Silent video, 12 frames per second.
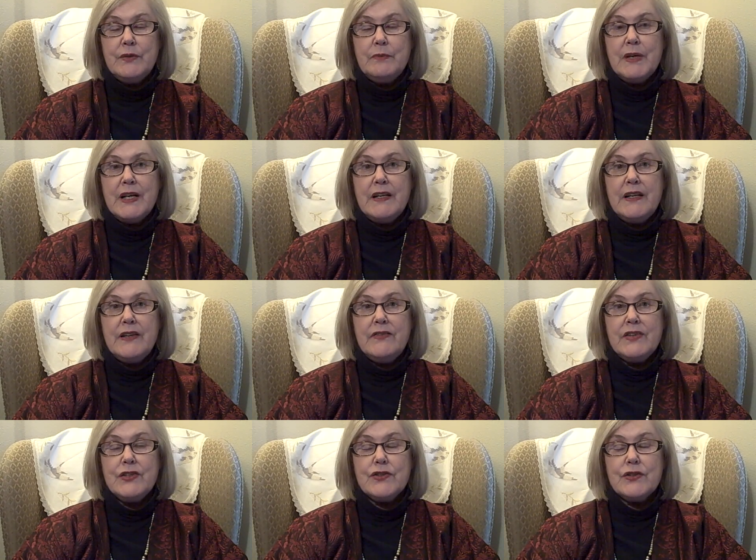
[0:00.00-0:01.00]
You might
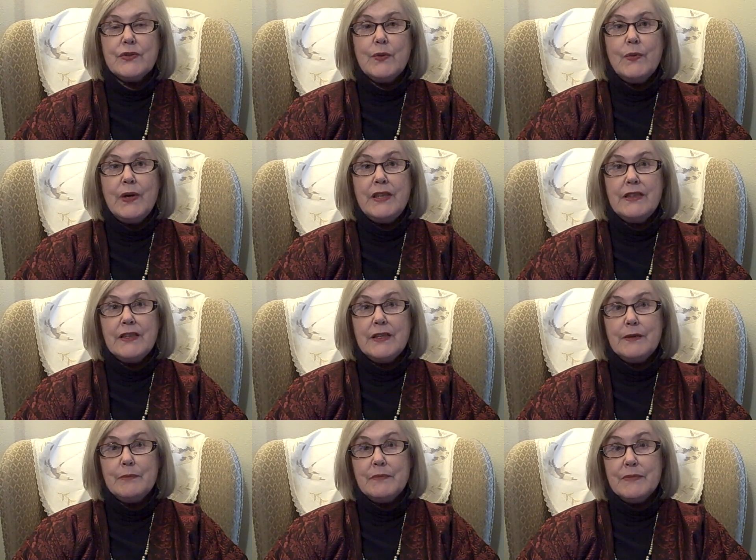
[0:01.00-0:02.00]
even squint
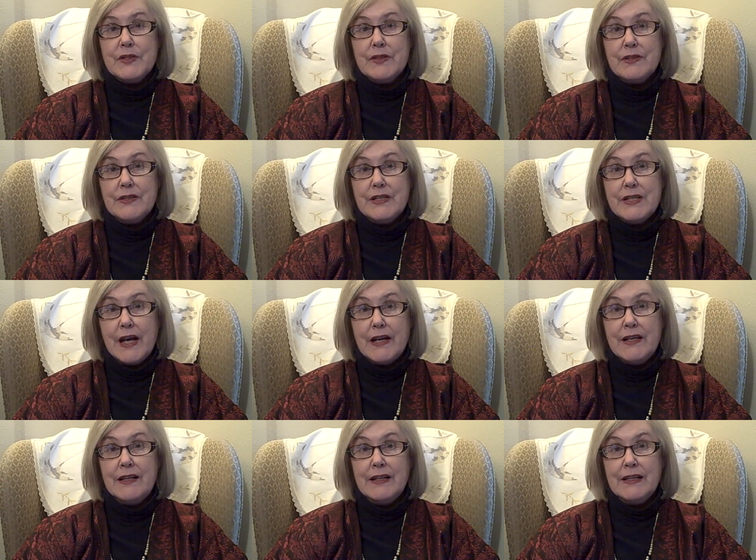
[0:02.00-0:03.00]
them
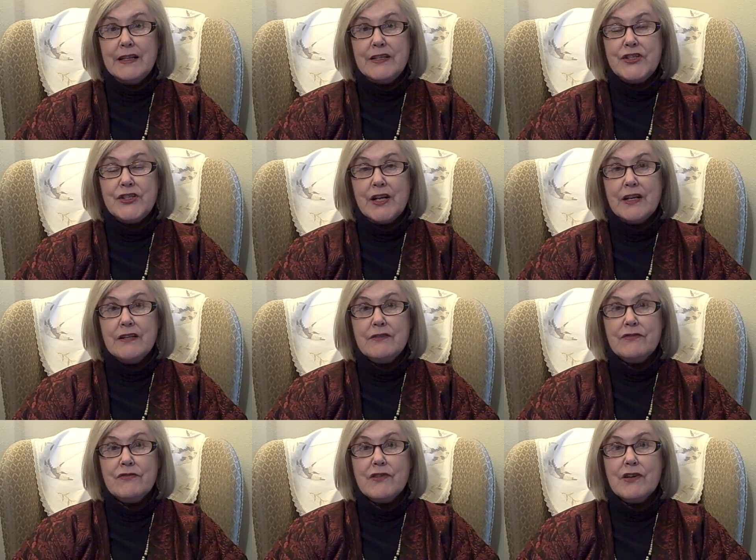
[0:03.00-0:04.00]
tightly shut
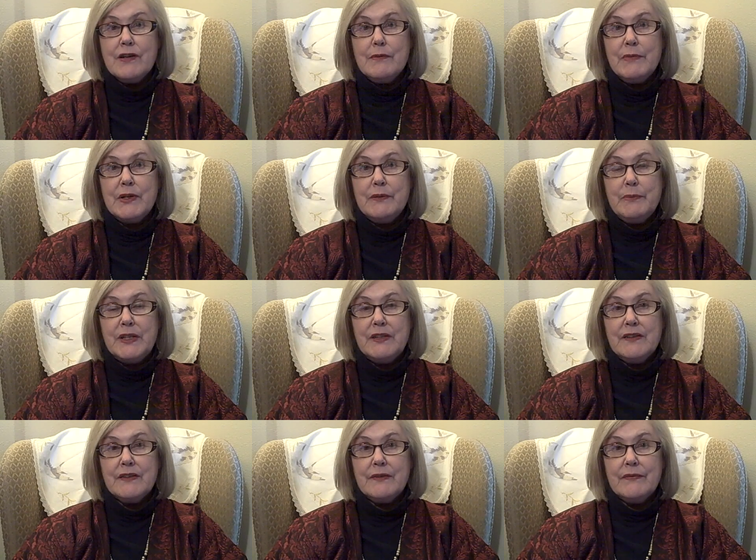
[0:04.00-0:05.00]
for a
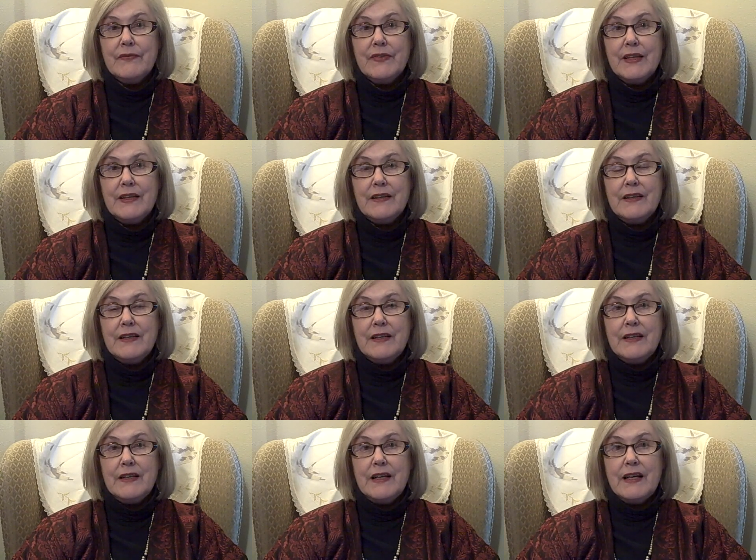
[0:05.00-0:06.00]
moment
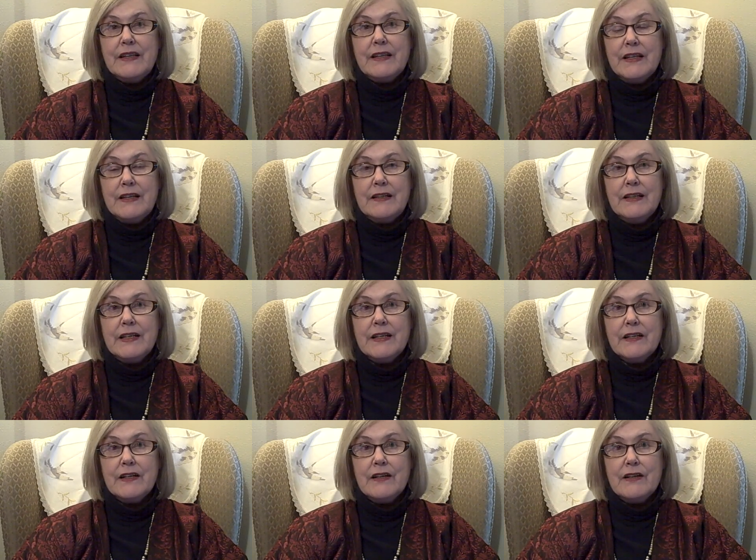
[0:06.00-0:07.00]
and then
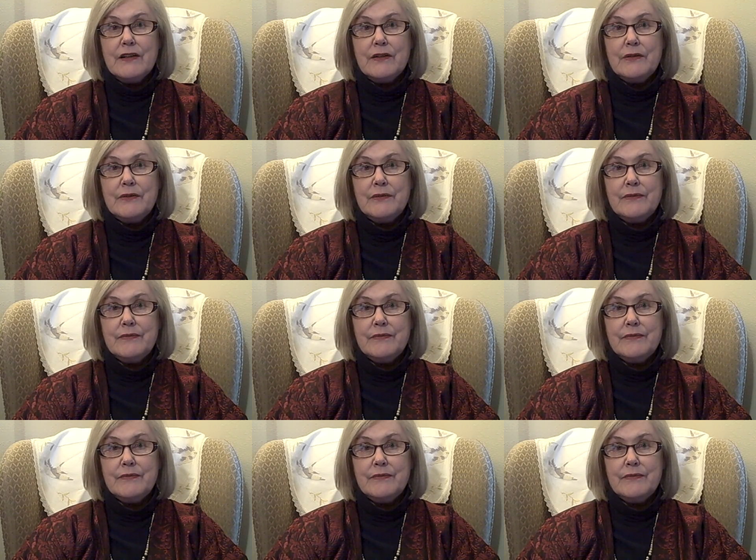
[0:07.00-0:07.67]
let go.